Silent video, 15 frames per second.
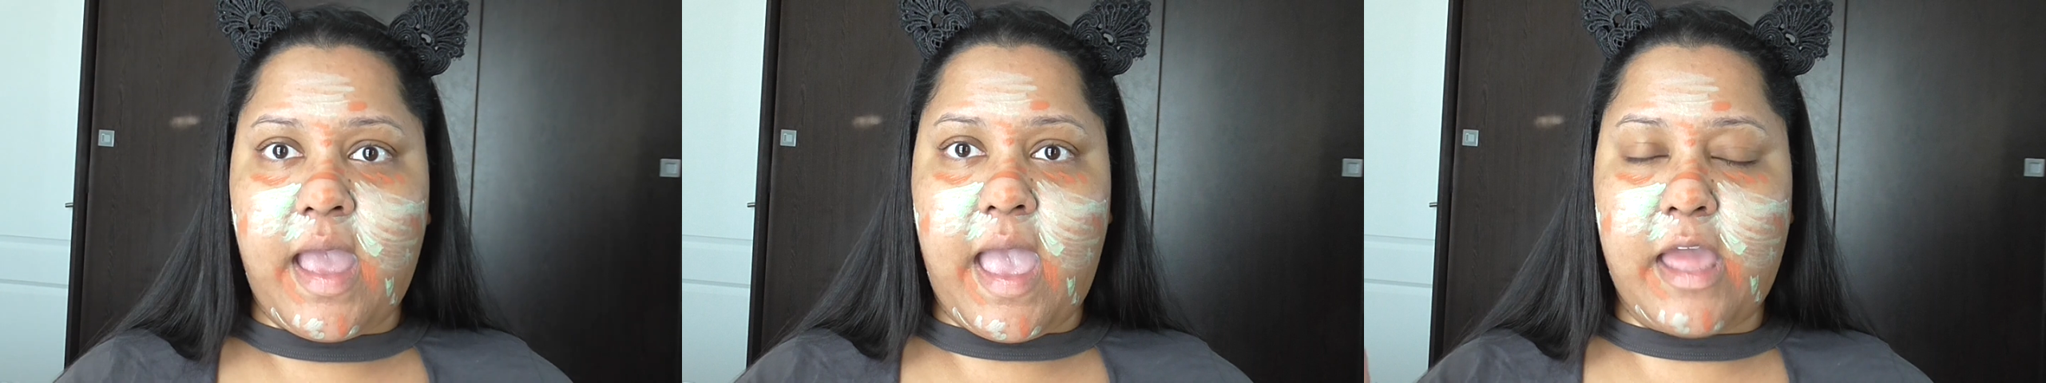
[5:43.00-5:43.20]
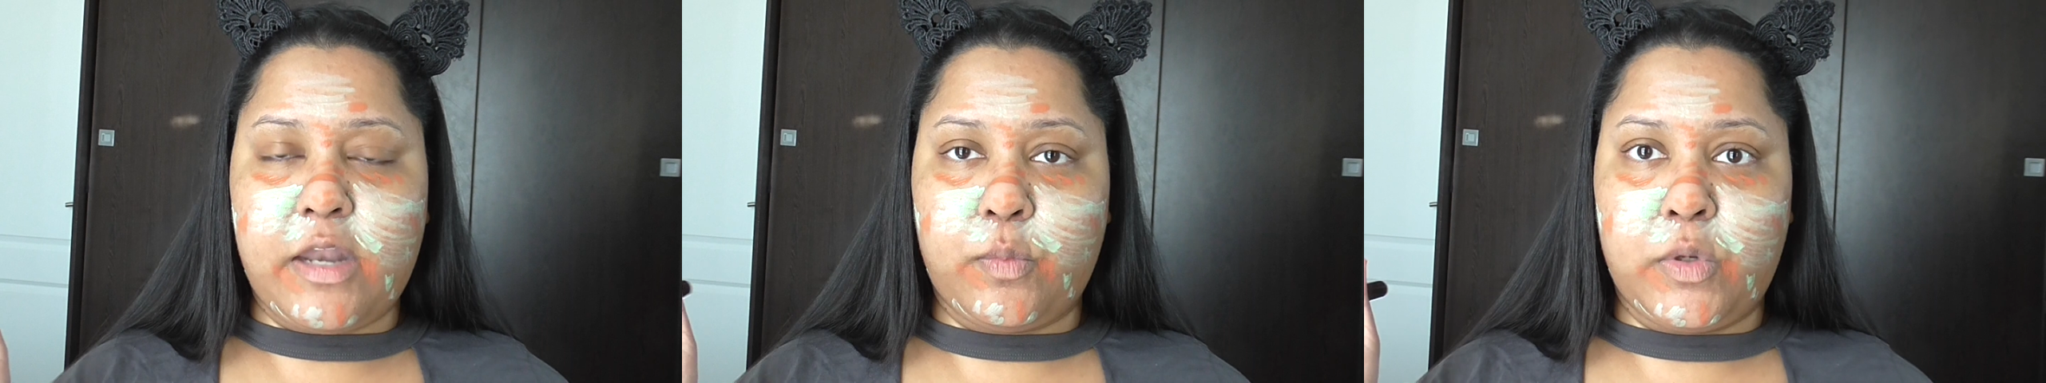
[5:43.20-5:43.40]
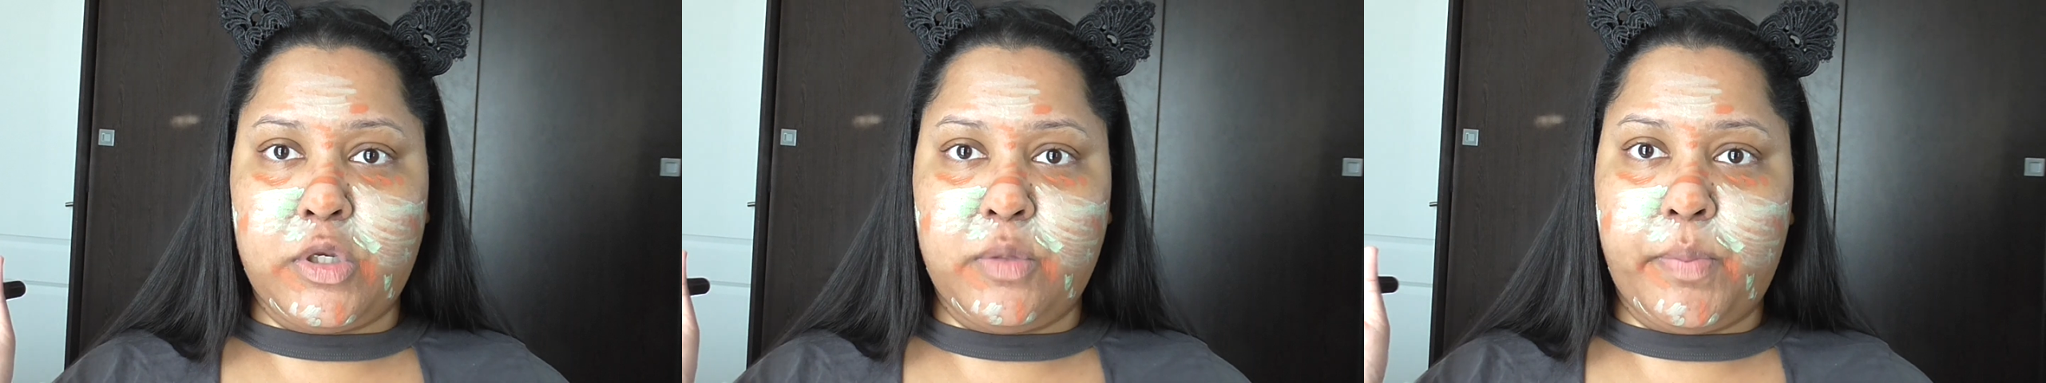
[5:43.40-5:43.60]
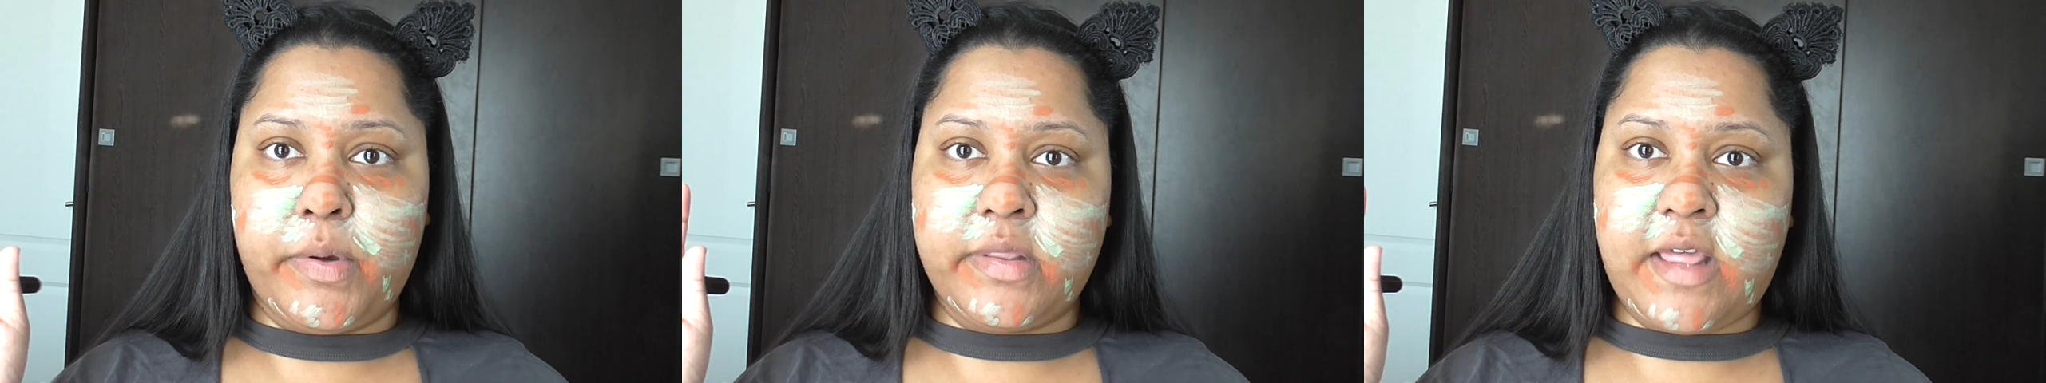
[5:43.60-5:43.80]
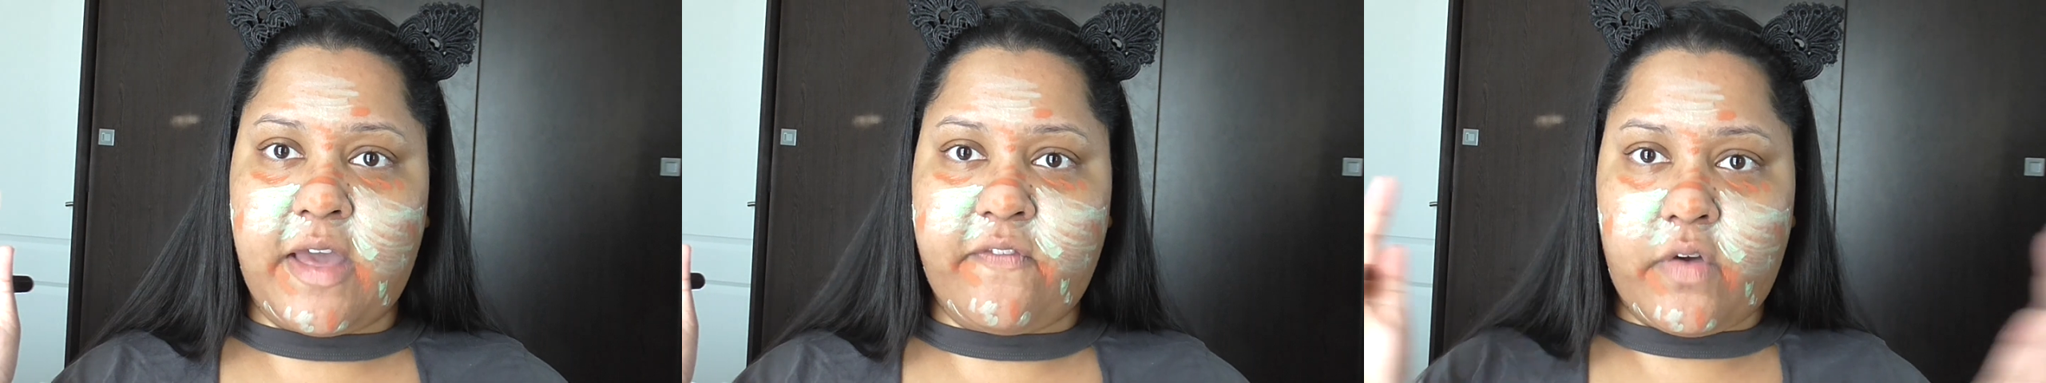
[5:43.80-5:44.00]
and when you
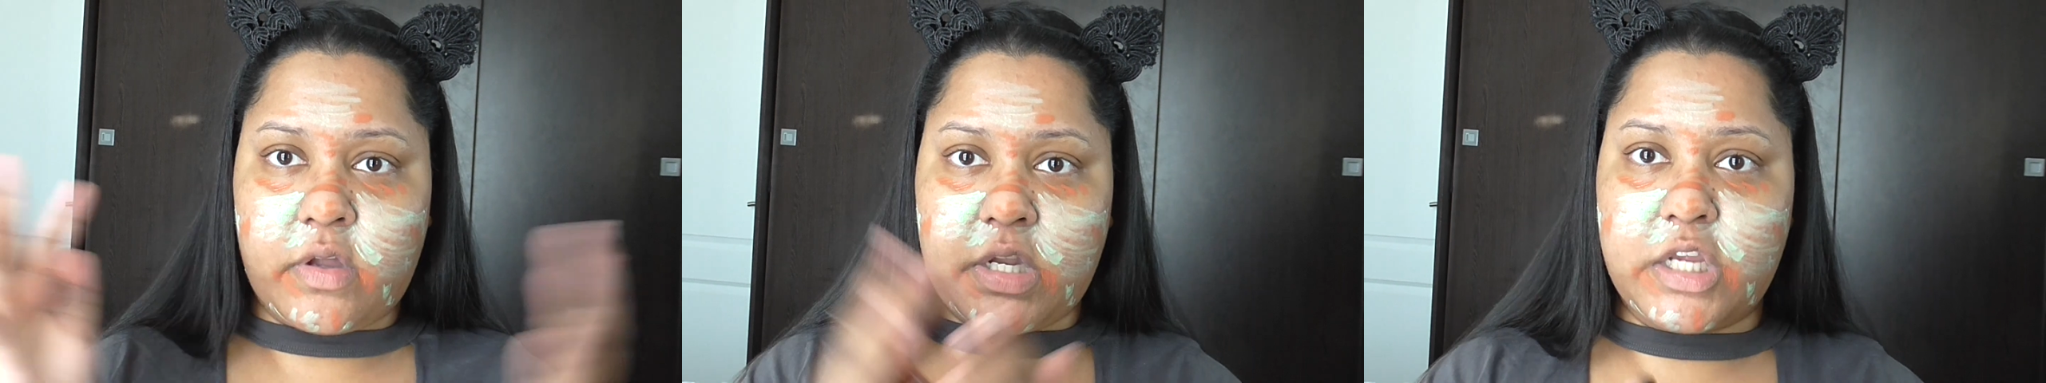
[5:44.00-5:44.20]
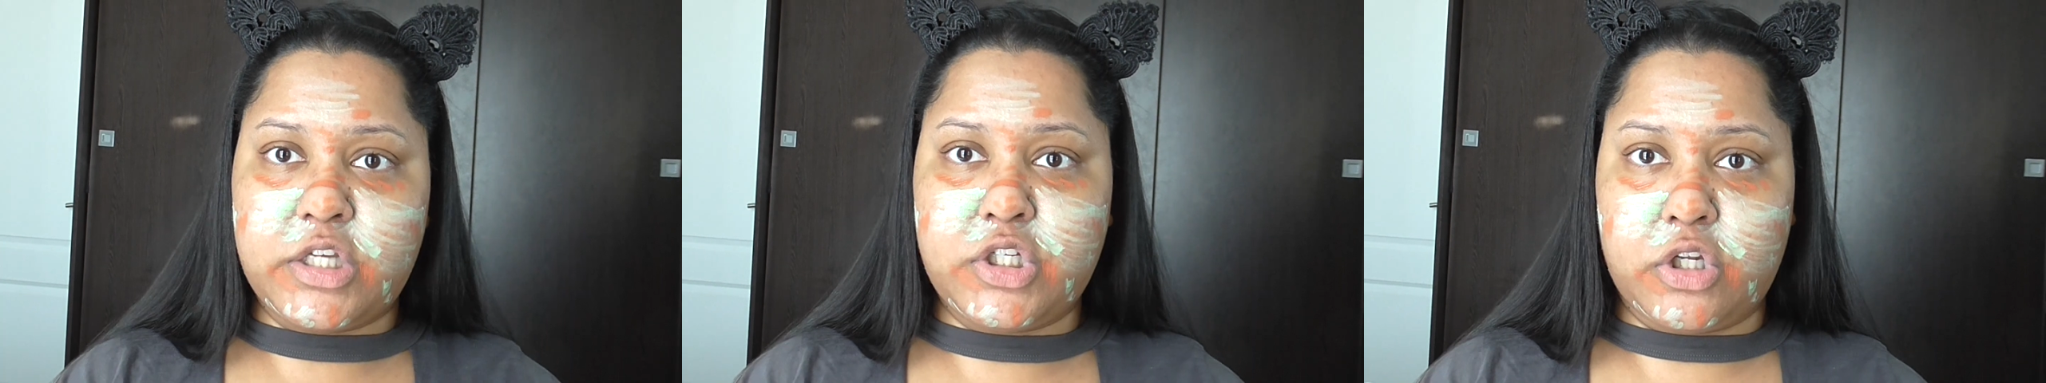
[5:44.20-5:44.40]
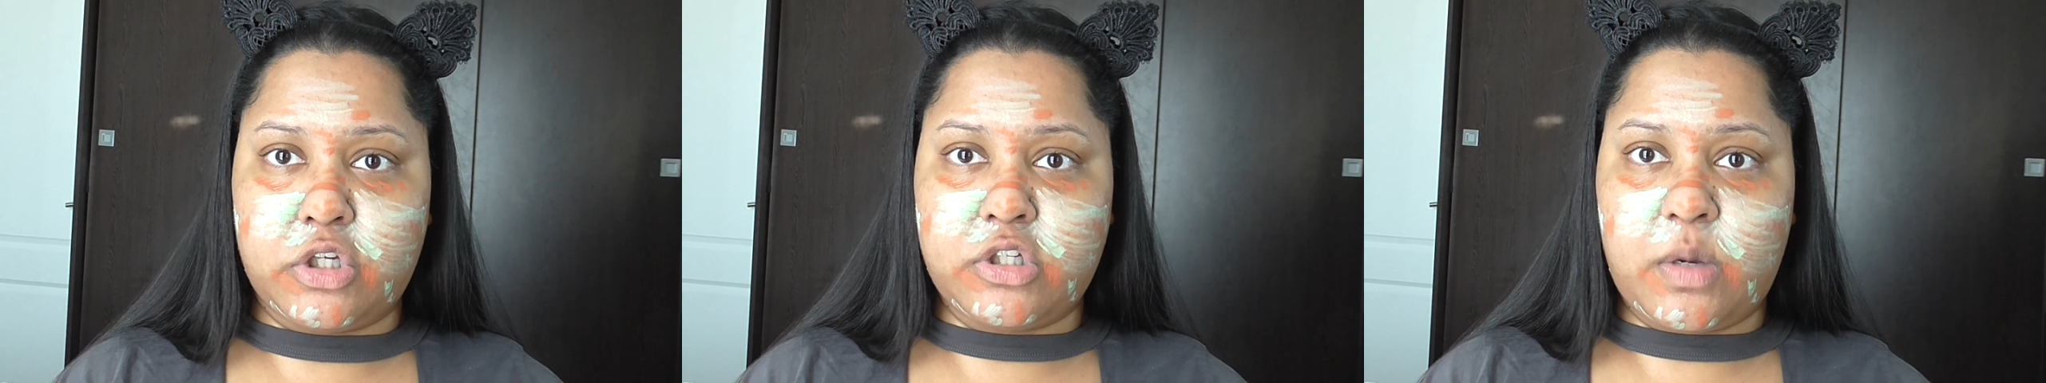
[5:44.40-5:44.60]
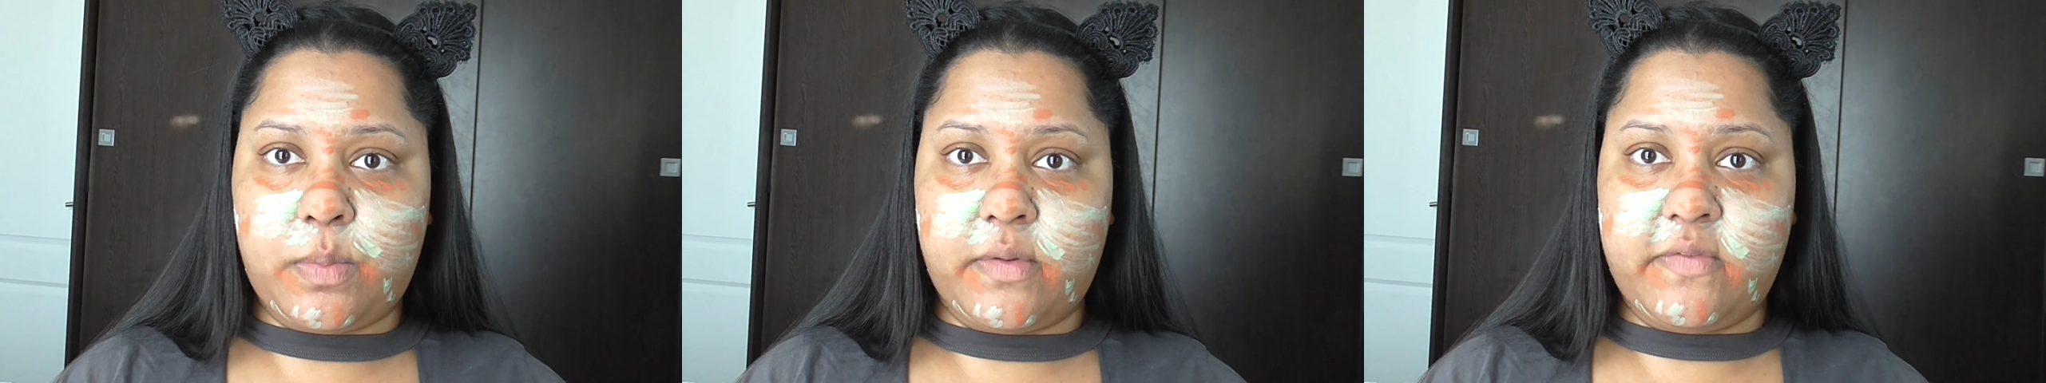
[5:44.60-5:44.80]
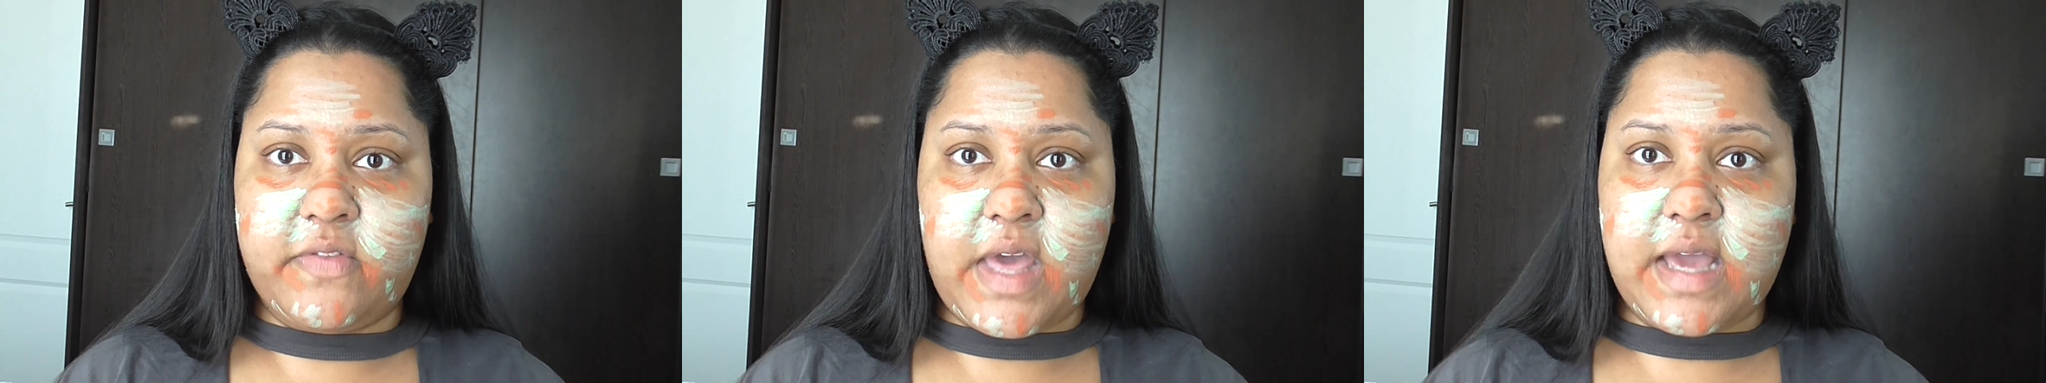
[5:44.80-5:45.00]
put that foundation on top
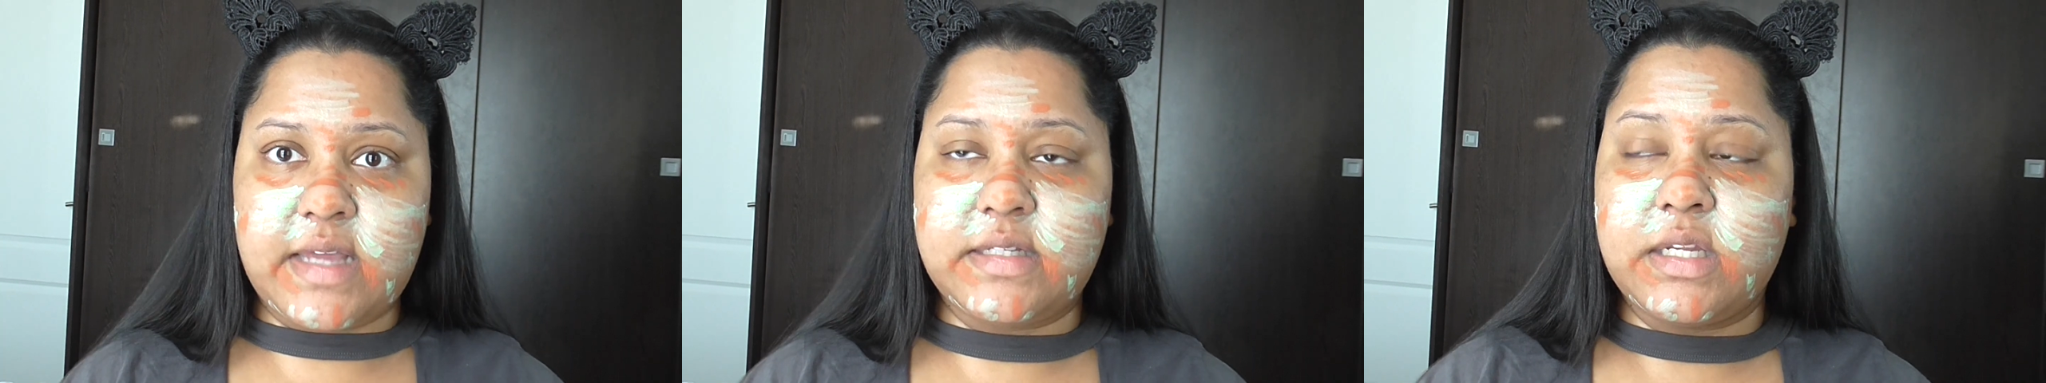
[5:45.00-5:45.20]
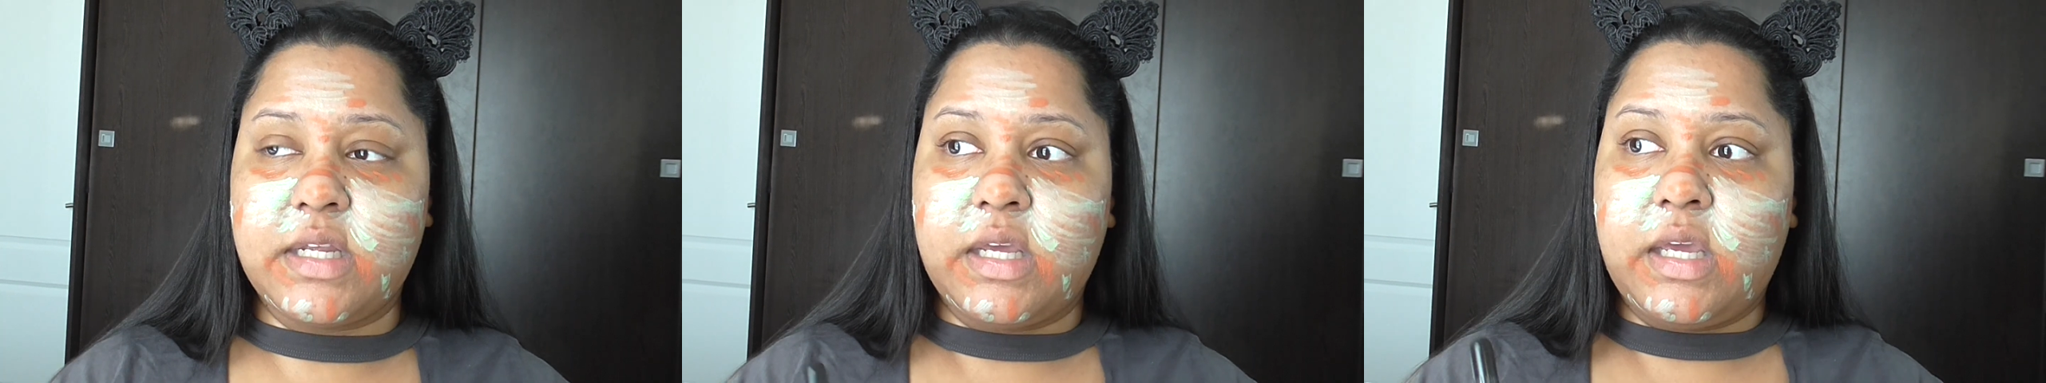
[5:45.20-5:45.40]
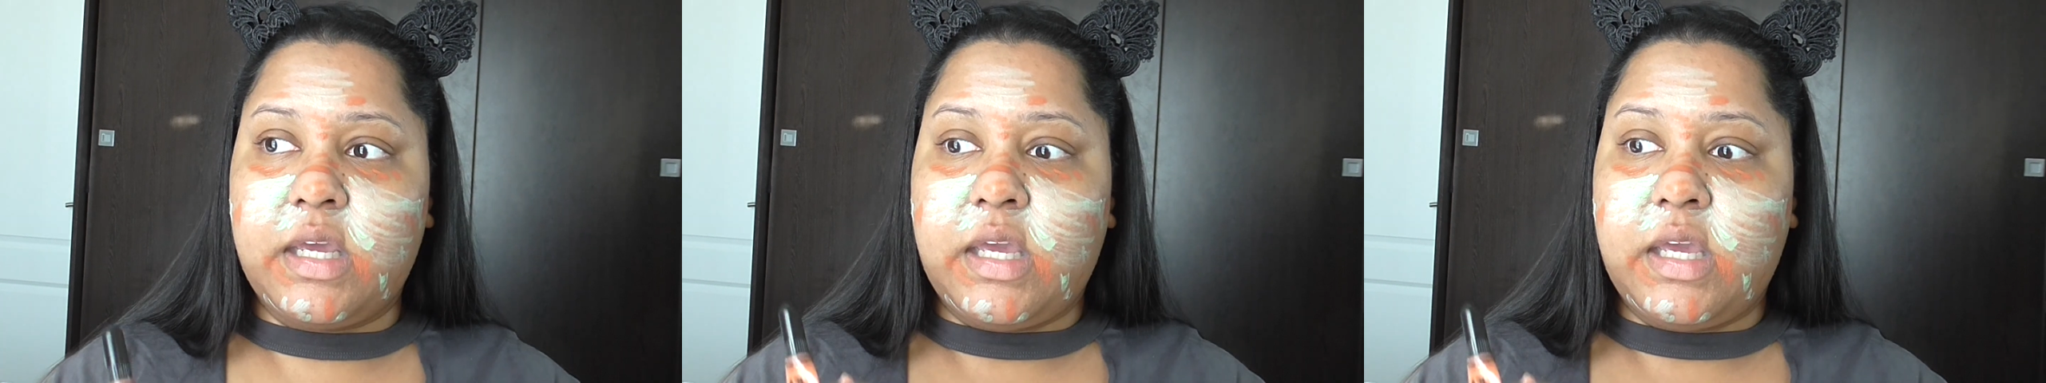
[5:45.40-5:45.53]
of that,